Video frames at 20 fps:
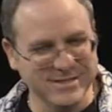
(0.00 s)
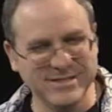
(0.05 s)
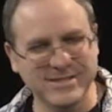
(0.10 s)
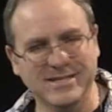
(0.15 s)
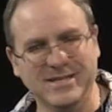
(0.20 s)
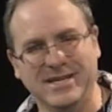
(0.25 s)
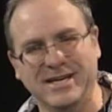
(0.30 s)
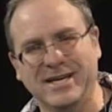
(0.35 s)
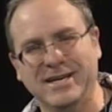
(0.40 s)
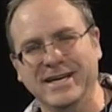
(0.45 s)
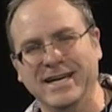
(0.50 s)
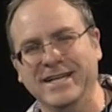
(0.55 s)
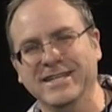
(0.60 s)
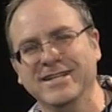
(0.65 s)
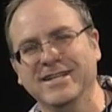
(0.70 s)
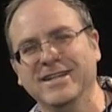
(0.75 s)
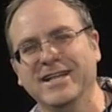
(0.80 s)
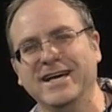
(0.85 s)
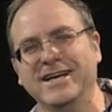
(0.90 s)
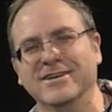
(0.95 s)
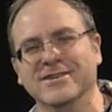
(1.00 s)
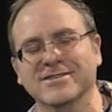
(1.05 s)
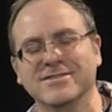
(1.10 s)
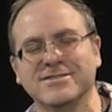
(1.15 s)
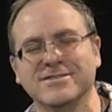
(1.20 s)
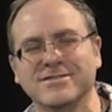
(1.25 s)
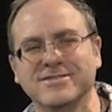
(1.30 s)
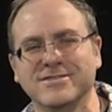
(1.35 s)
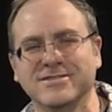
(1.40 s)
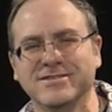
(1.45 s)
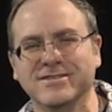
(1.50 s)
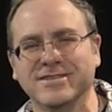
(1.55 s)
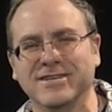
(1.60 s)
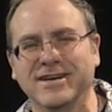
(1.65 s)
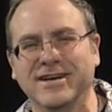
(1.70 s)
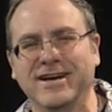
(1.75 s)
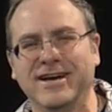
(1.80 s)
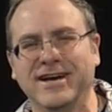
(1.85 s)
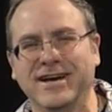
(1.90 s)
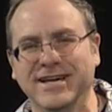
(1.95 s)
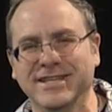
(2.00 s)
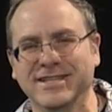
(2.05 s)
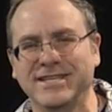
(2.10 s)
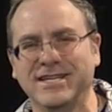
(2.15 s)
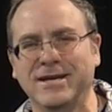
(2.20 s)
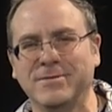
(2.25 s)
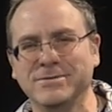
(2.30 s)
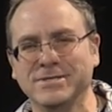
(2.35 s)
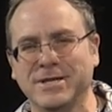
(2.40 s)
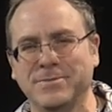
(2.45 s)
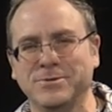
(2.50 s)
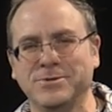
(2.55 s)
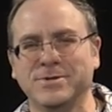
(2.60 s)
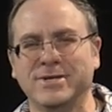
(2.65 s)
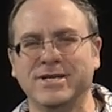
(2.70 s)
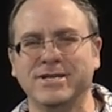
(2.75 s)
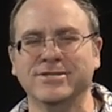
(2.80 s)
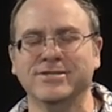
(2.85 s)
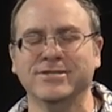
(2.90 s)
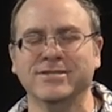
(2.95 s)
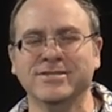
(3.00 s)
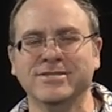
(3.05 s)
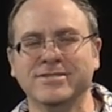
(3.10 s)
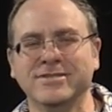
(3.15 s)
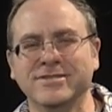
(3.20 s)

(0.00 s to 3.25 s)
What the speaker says: And the letters. And the numbers up to 100.